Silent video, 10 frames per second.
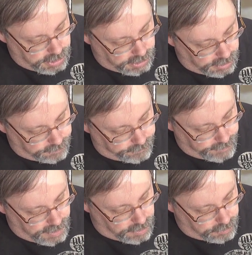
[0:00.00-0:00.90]
And I
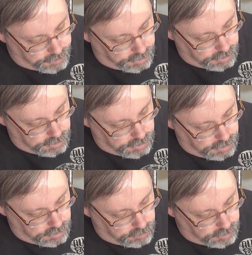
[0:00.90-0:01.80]
found
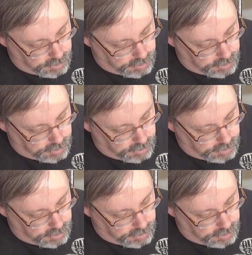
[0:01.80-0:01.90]
when